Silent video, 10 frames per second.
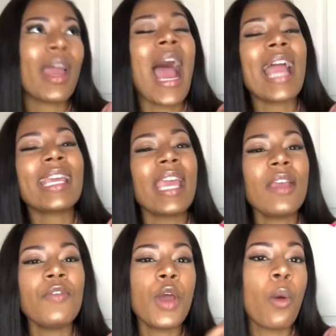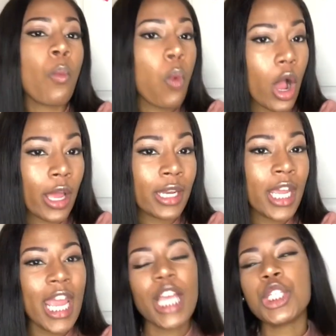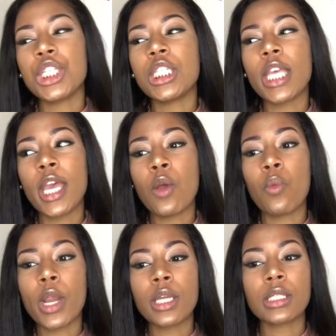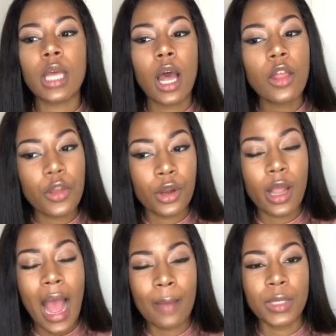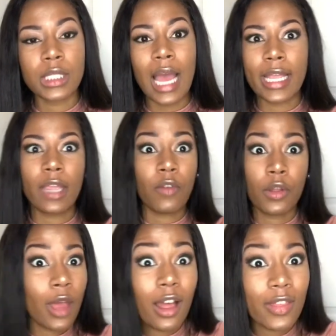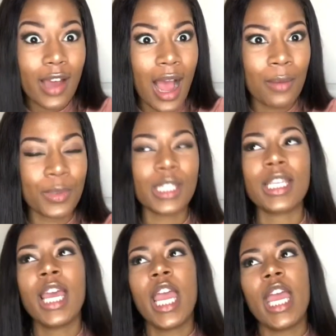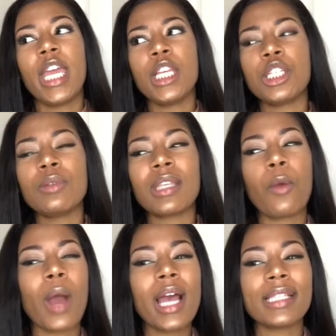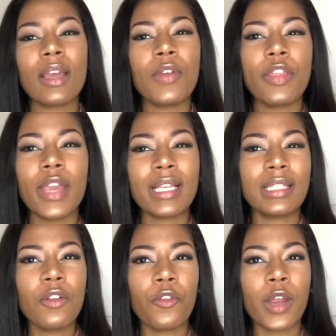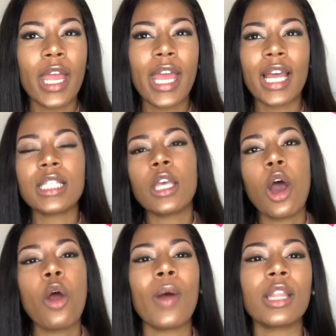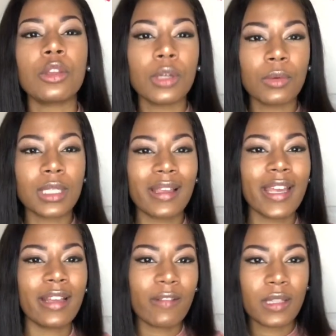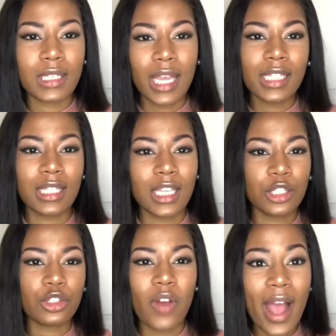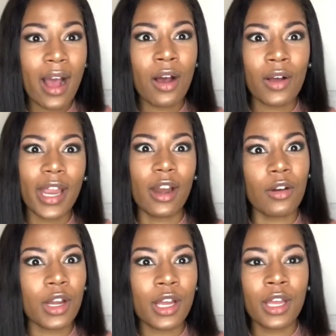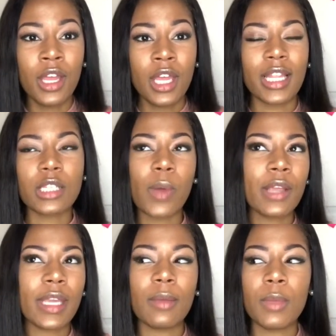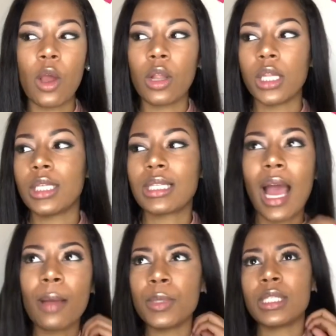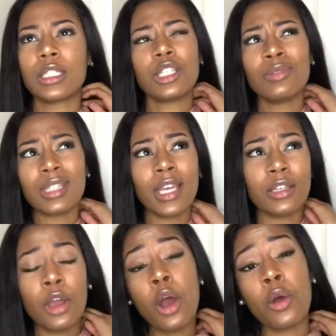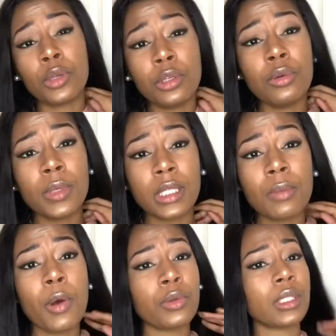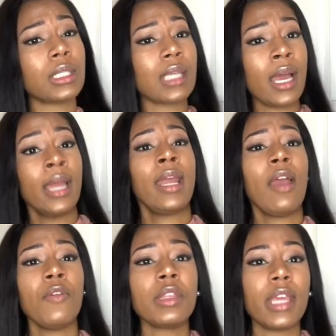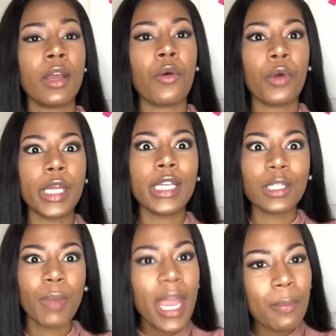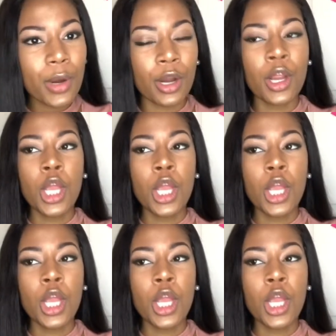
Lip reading: I gave them one, and she said, where's the other copies? I gave her the other copies. And then she was like, why is everything different? And I said, oh, I thought it was like test and trial error. That's why you gave me all of these copies. And she was like, no, you was supposed to sign everything on each paper.